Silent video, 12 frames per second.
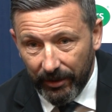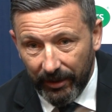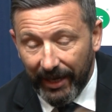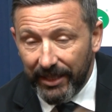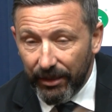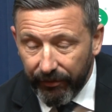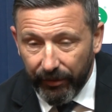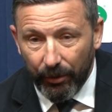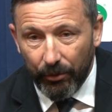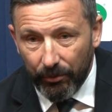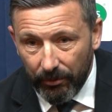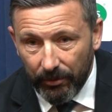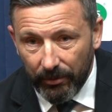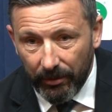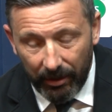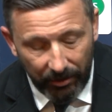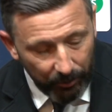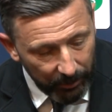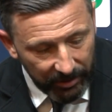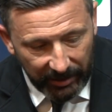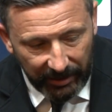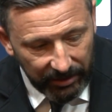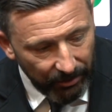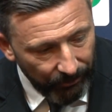It is a foul,
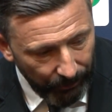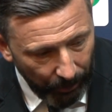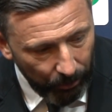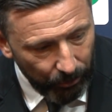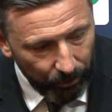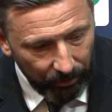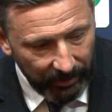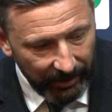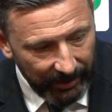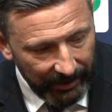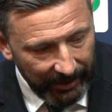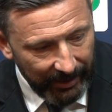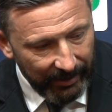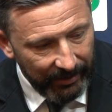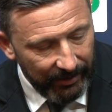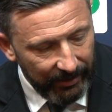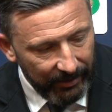100% it's a foul, no denying that.